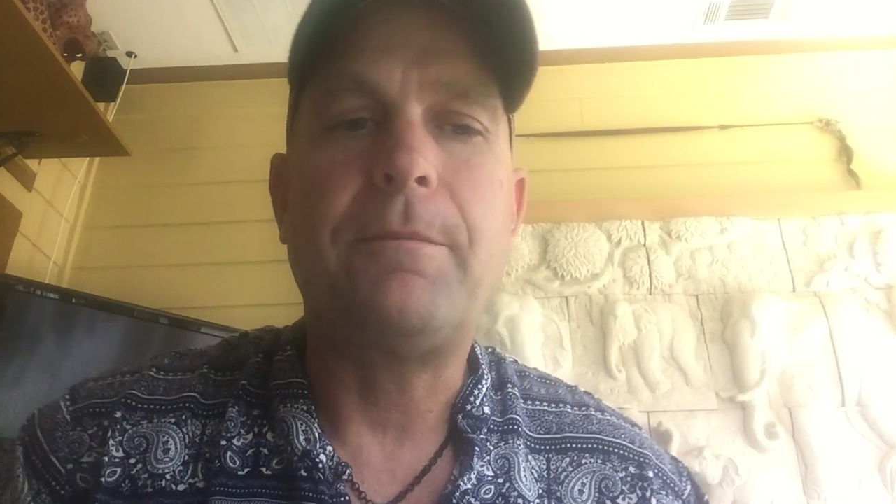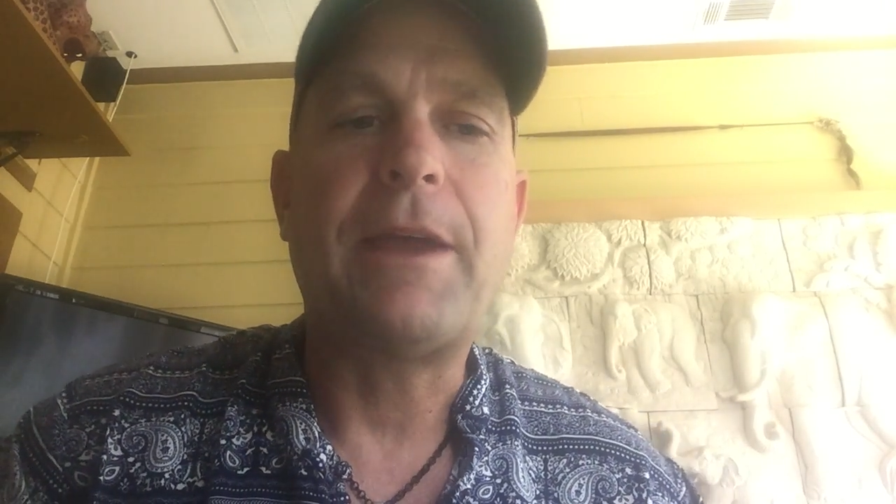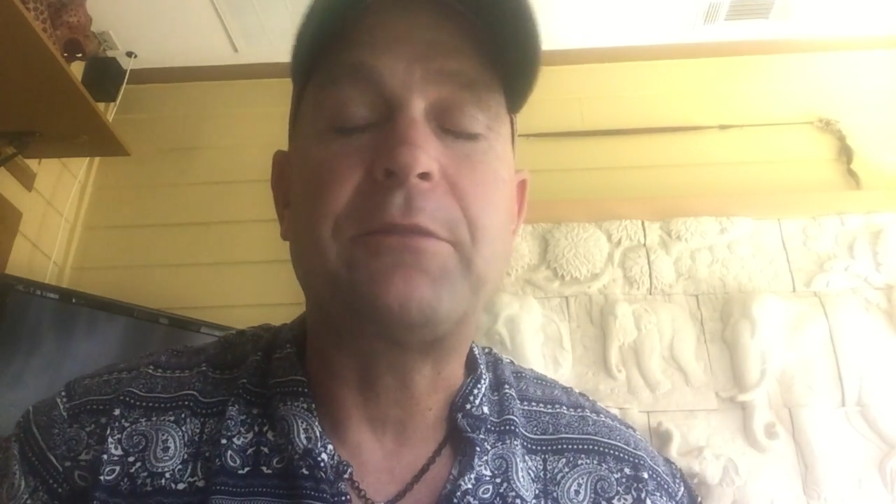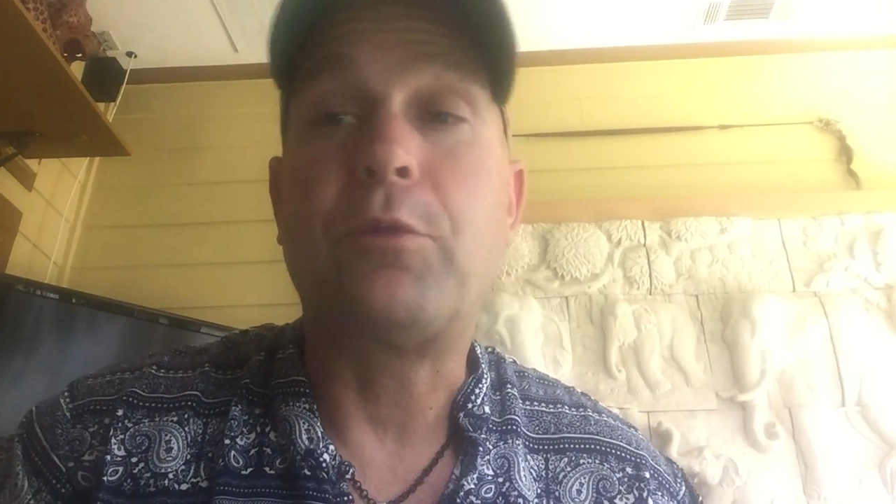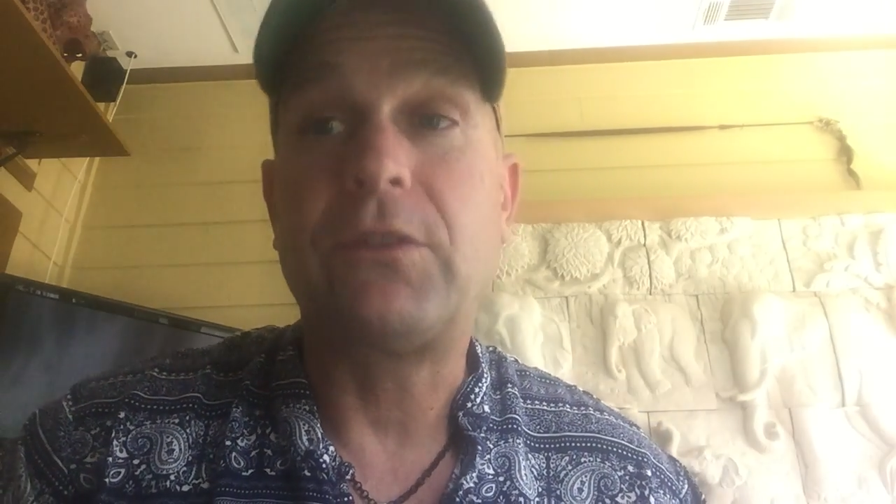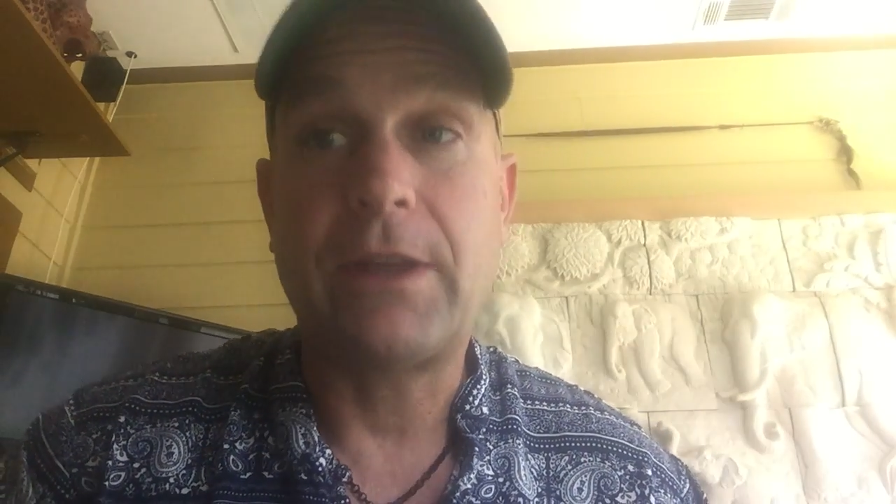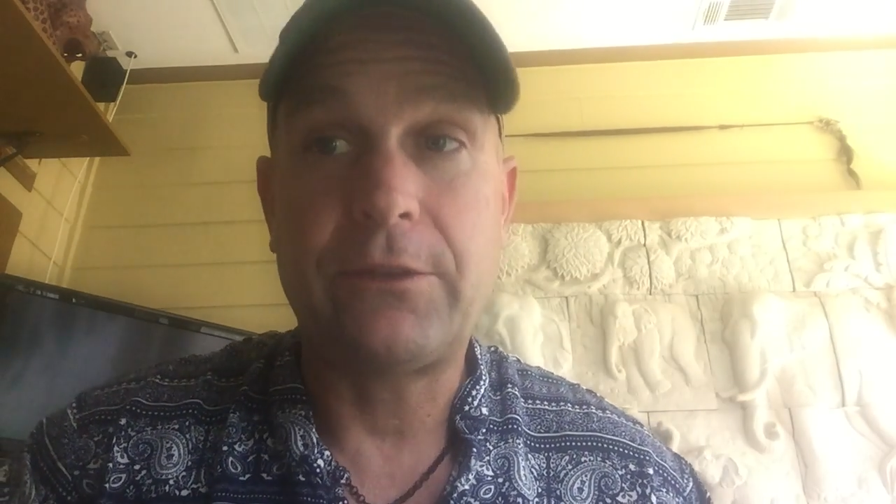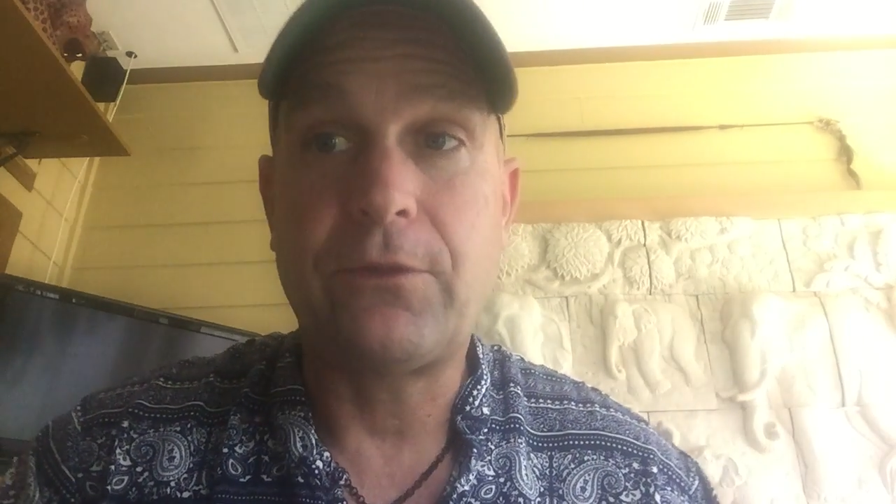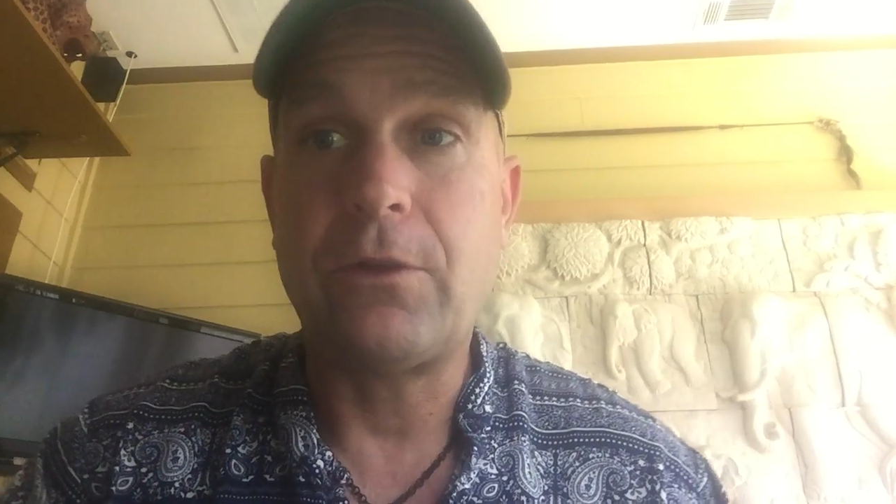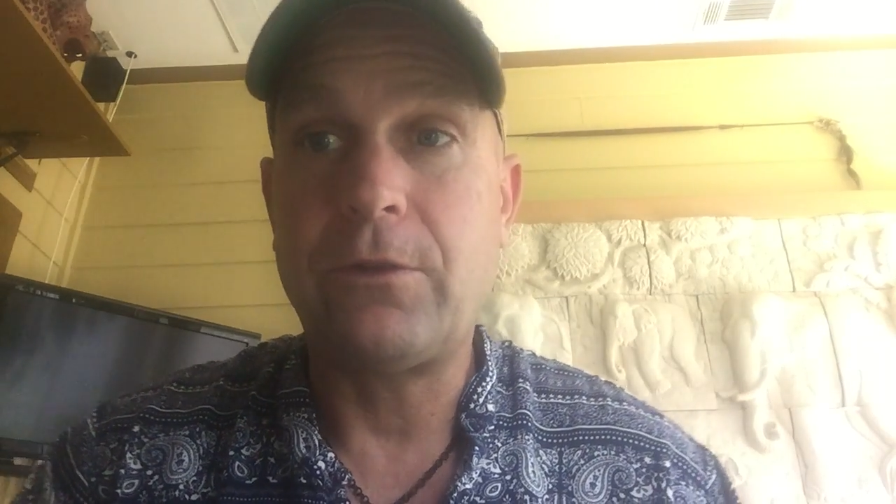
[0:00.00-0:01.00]
passport
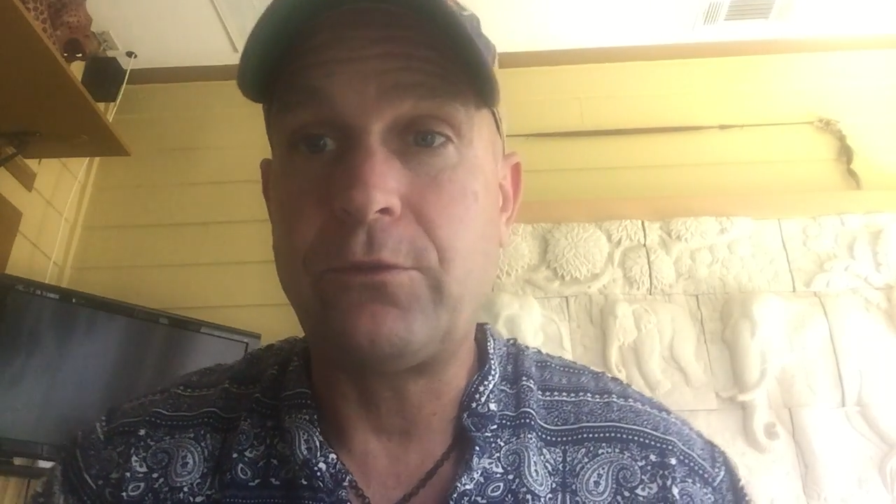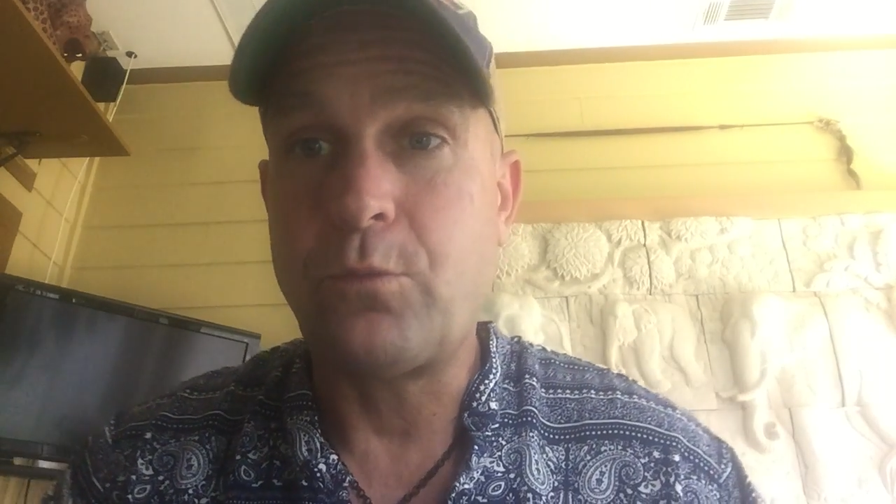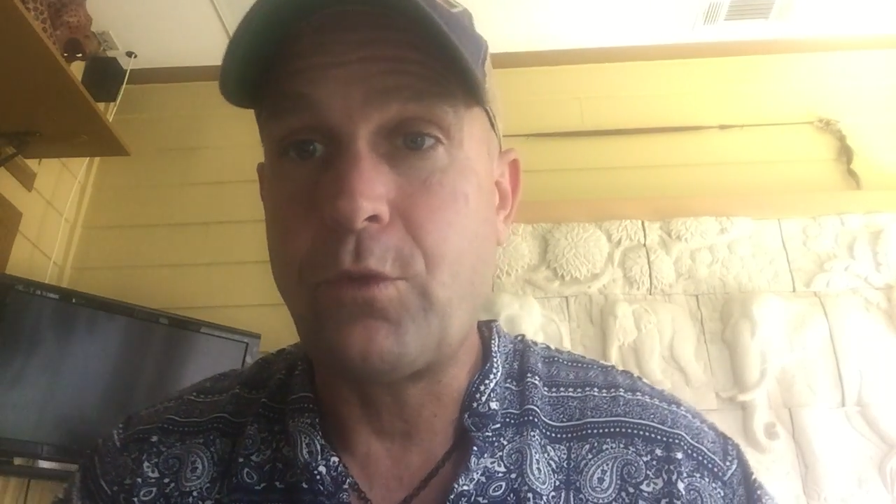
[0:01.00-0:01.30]
size photos